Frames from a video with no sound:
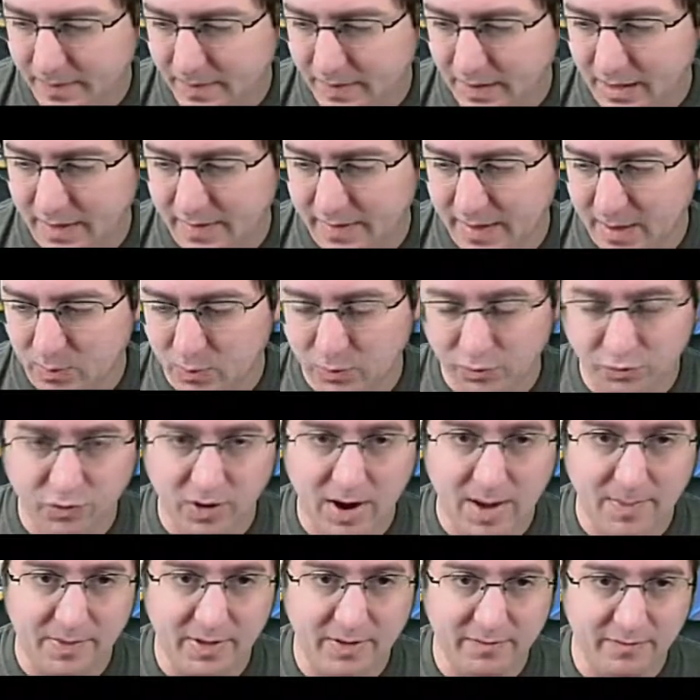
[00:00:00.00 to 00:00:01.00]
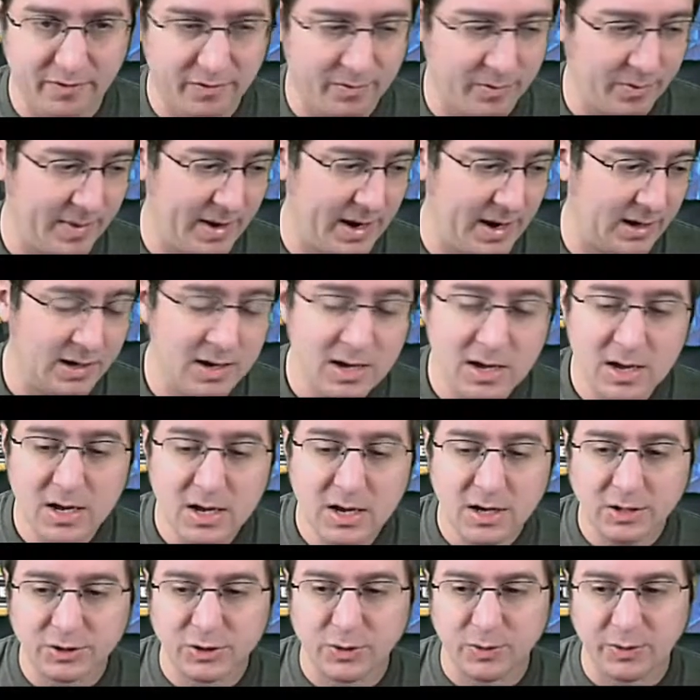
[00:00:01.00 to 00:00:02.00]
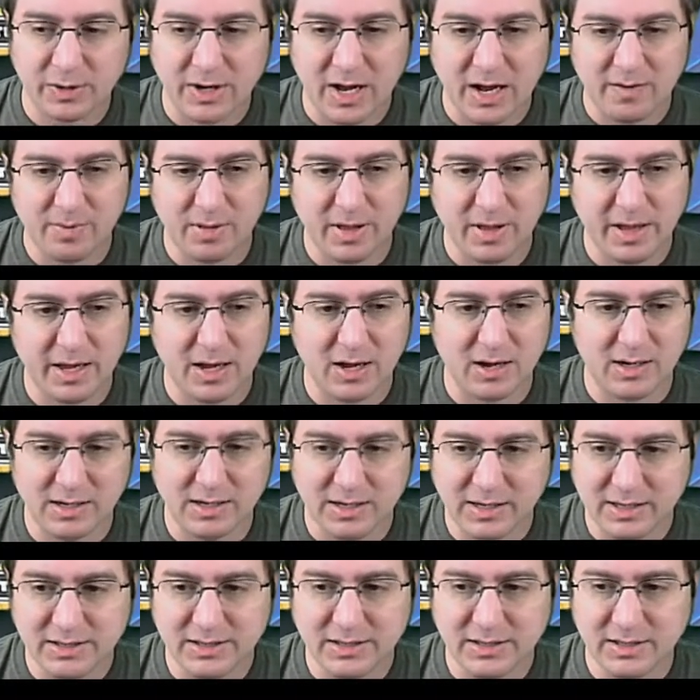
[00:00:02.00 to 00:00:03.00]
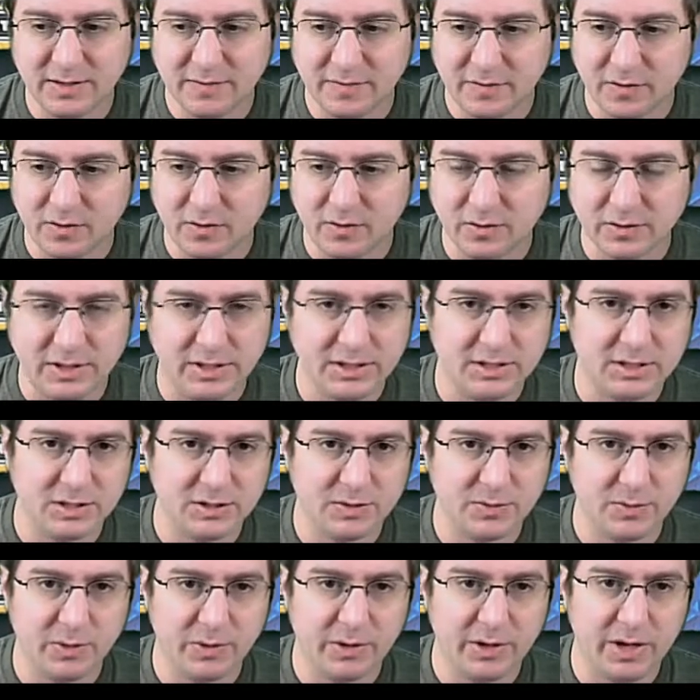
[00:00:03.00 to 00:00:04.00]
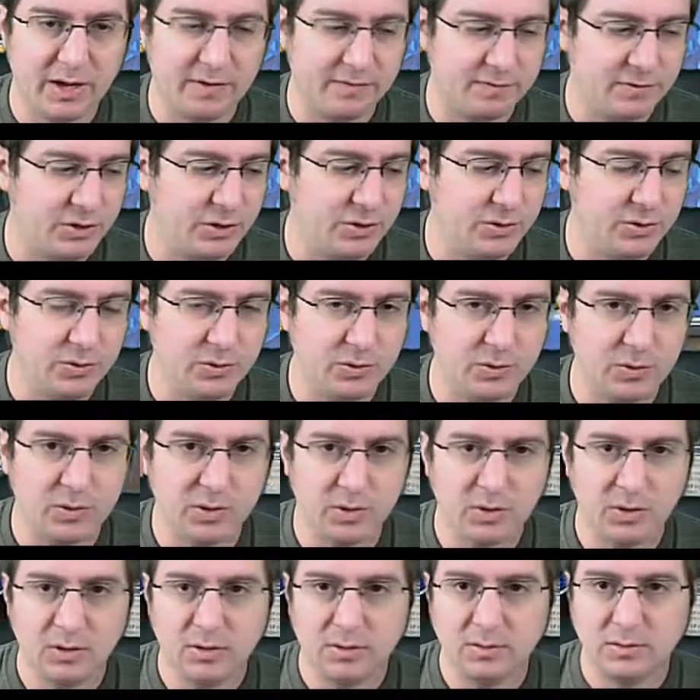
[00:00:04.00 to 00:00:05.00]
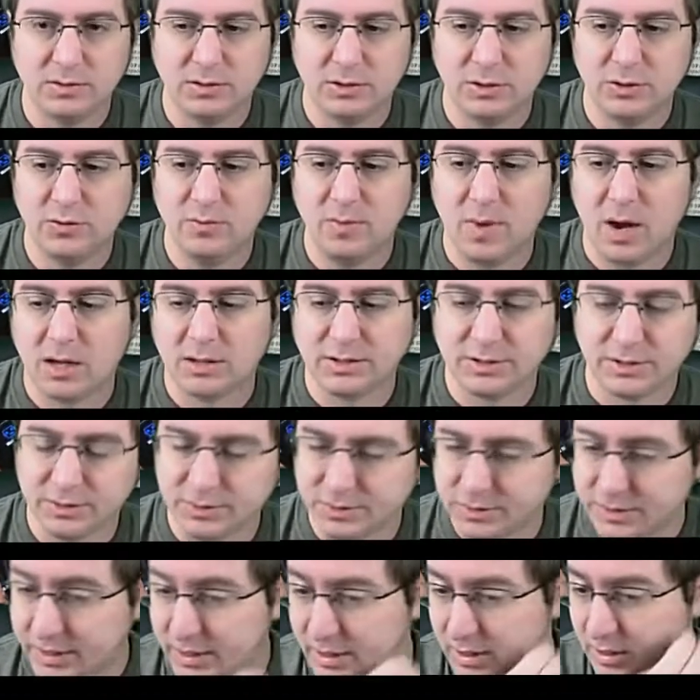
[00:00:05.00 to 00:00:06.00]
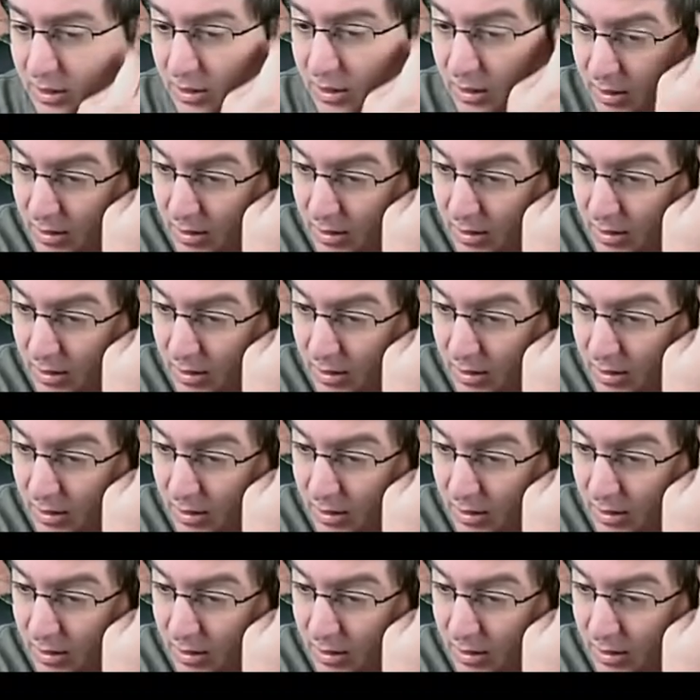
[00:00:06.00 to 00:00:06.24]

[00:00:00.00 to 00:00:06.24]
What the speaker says: And that will trap the Invisible Man. So we're kind of playing on an easy difficulty since we only have two monsters here.